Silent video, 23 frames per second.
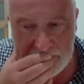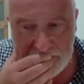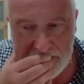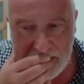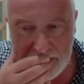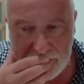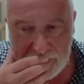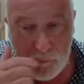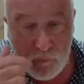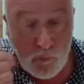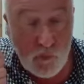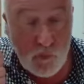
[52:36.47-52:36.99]

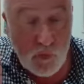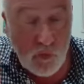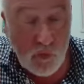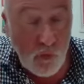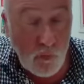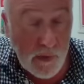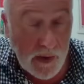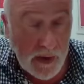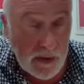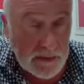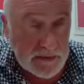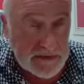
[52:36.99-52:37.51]
that
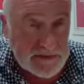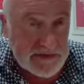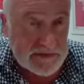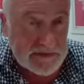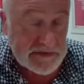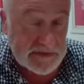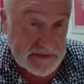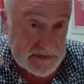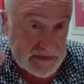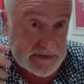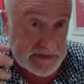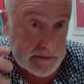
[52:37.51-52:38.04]

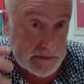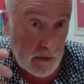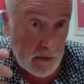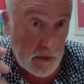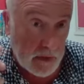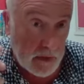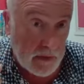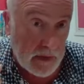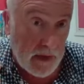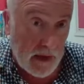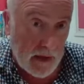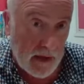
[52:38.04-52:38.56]
requires
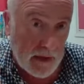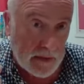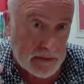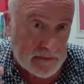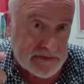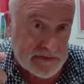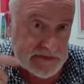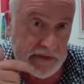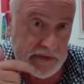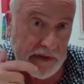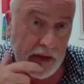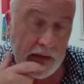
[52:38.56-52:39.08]
stern
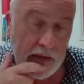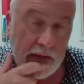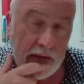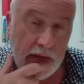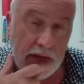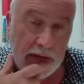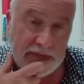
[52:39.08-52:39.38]
hands at,